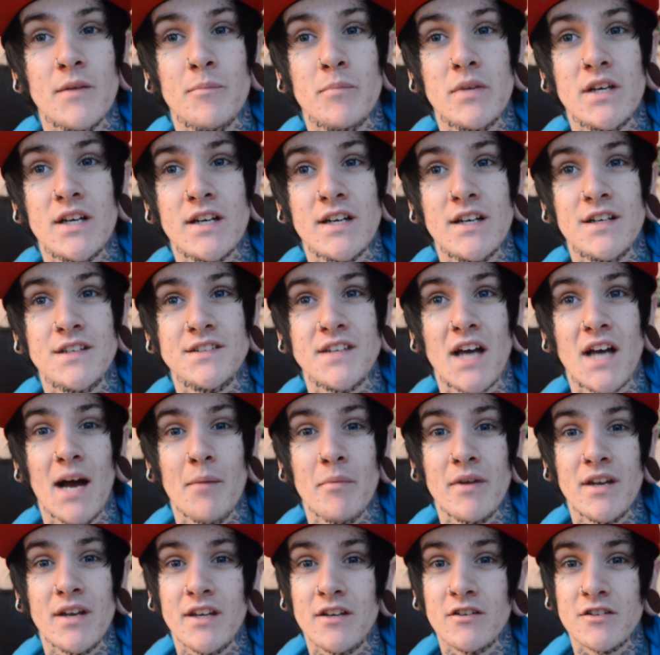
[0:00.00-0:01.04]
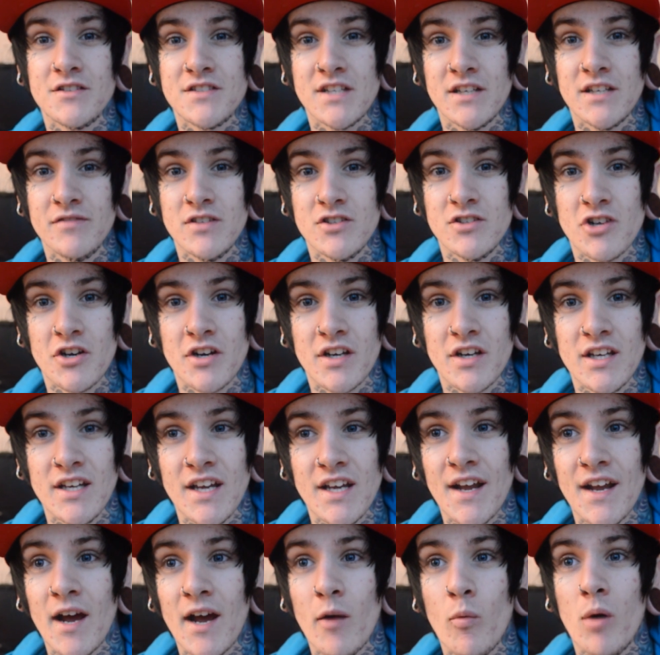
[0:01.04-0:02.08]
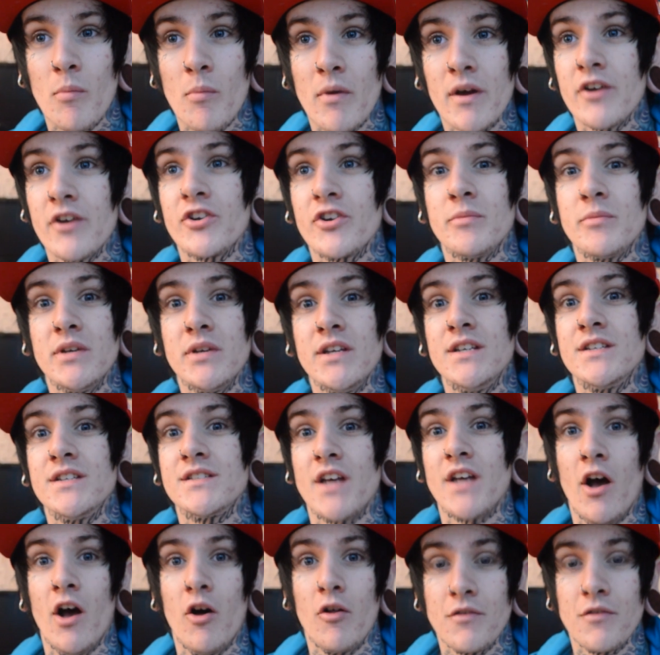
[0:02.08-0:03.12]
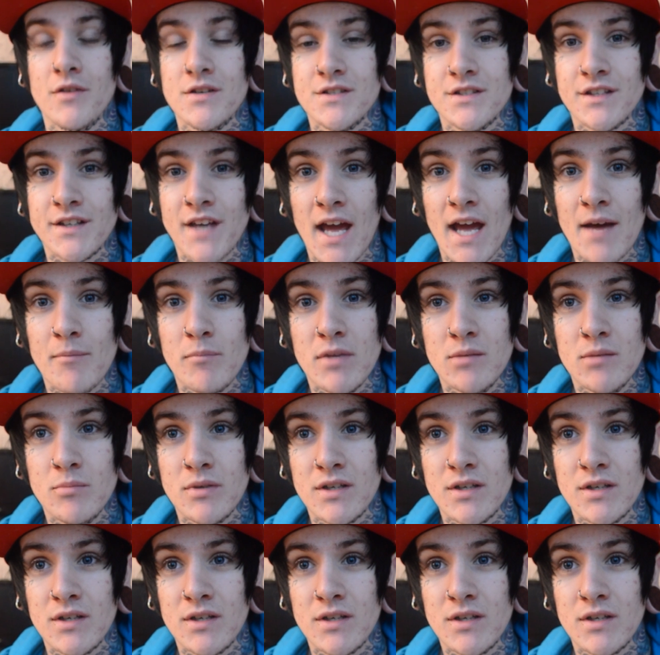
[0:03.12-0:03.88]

because I'm an ear safety junkie and I want my ear to be as healthy as it can be,